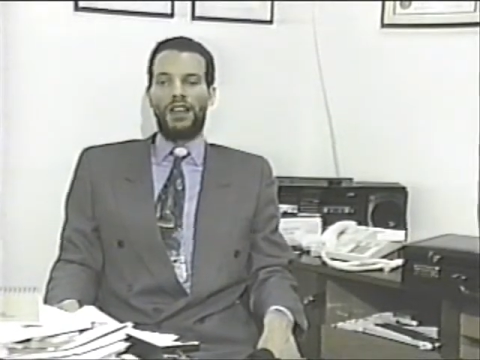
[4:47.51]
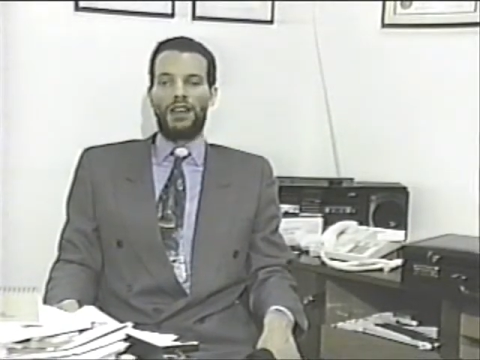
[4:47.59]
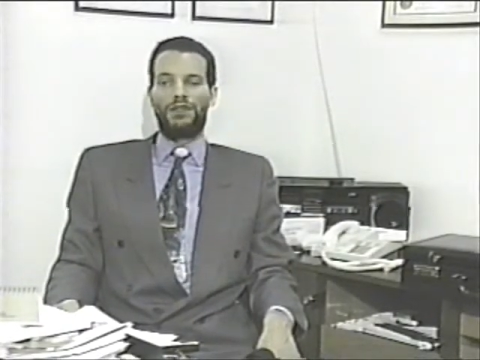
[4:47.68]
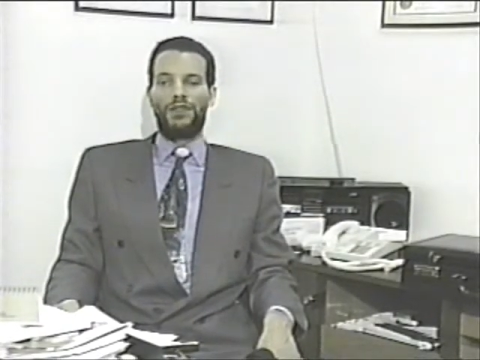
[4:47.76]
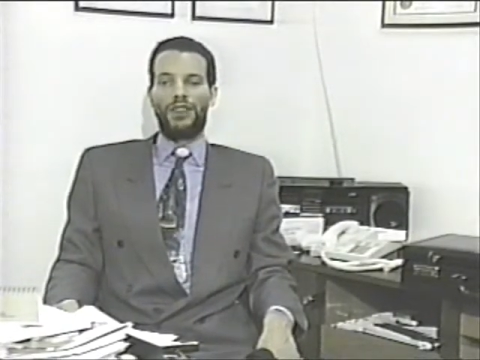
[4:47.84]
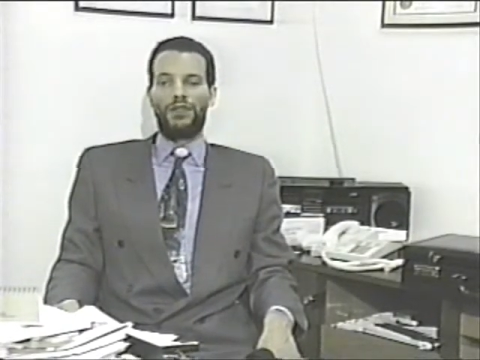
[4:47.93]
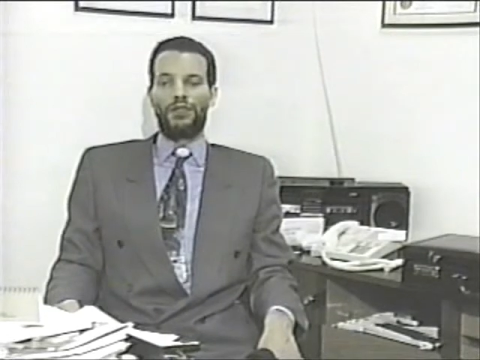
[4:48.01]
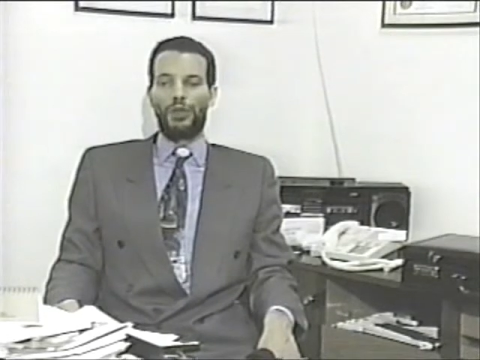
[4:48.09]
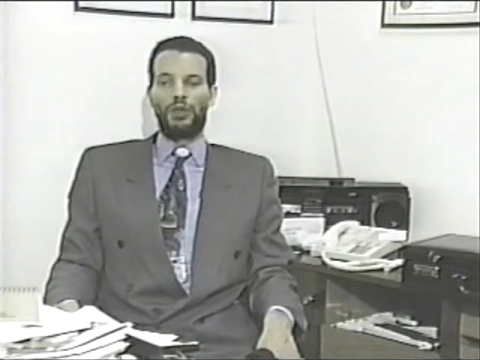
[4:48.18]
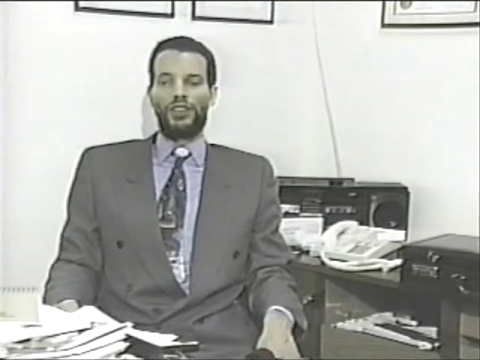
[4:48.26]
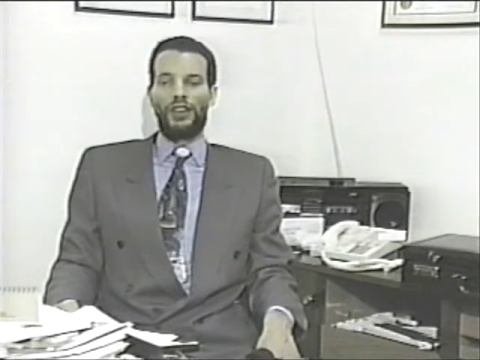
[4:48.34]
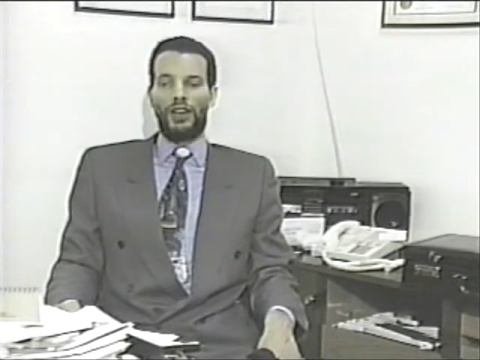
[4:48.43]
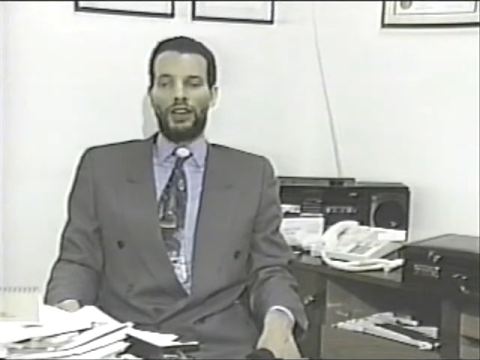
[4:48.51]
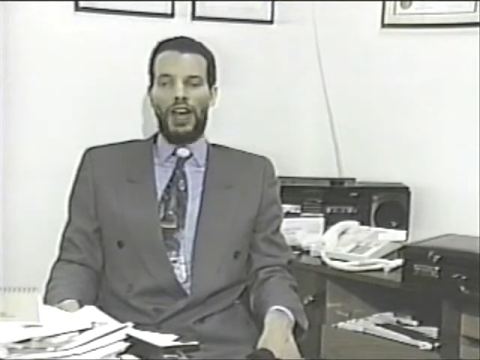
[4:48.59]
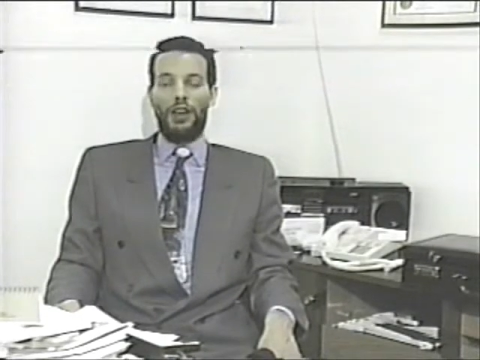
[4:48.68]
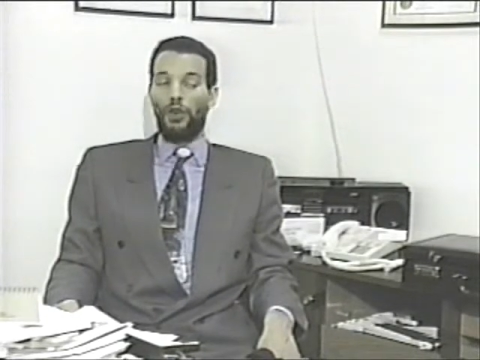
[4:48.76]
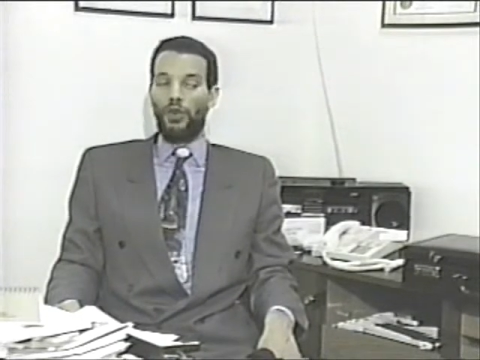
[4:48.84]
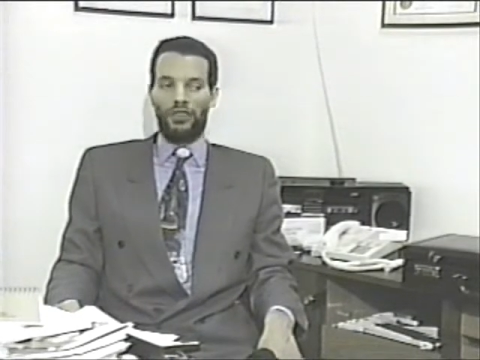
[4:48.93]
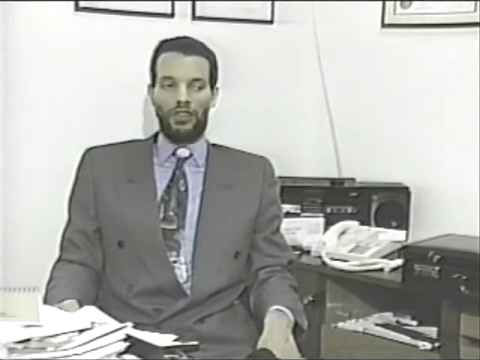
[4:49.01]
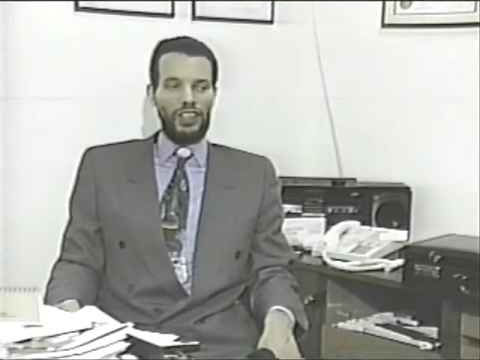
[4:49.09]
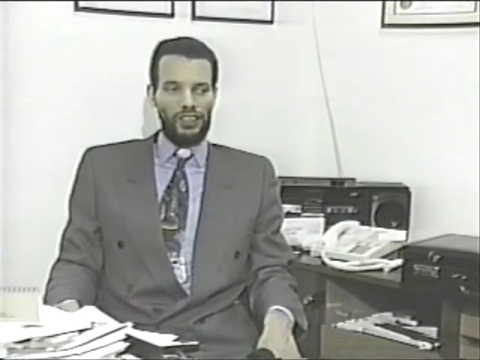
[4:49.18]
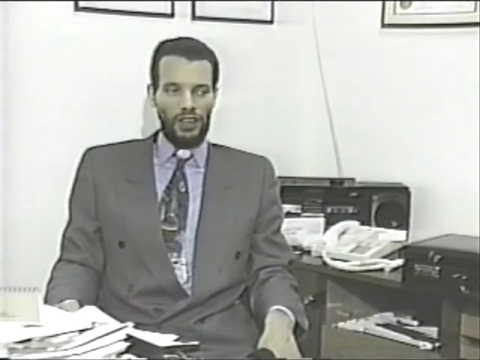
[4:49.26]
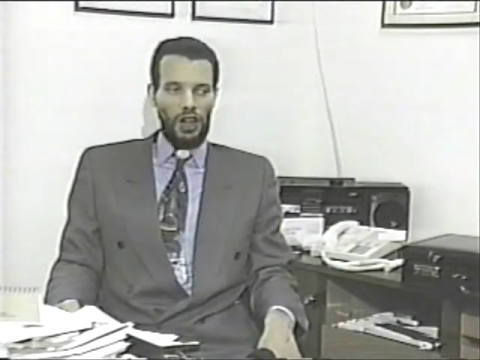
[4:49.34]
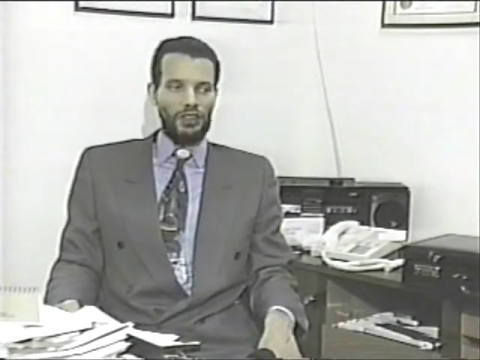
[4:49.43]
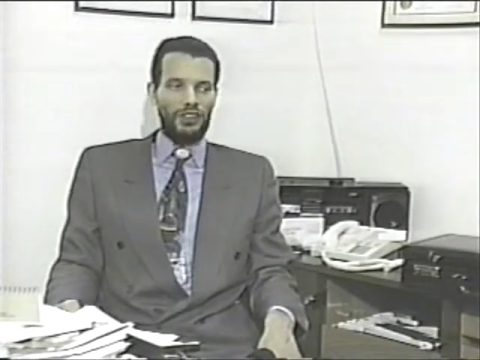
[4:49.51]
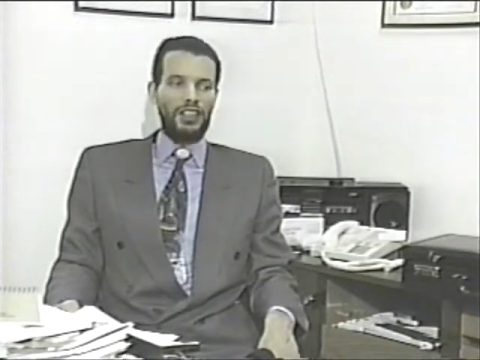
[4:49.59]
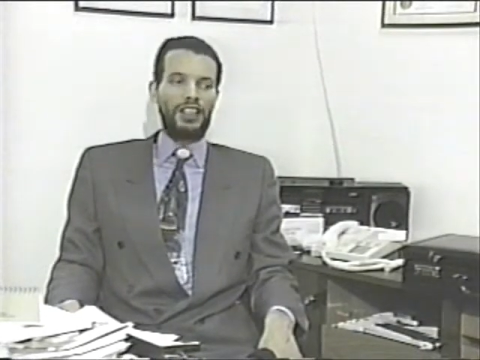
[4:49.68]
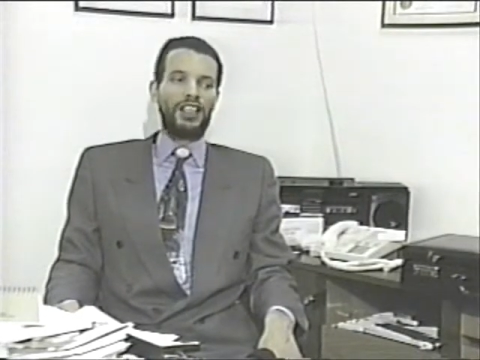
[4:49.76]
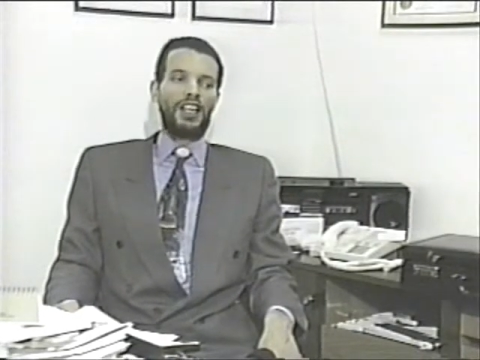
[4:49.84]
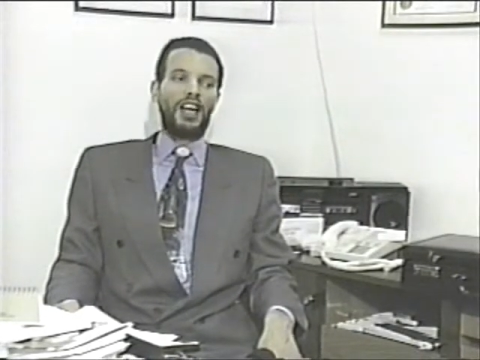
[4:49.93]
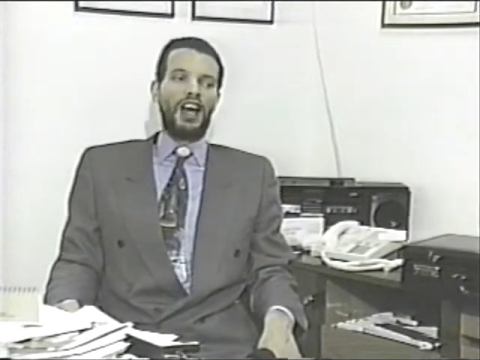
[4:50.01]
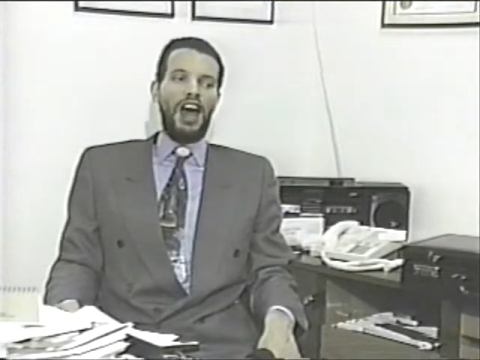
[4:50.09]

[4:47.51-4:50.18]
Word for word: if the foods are not overly salted,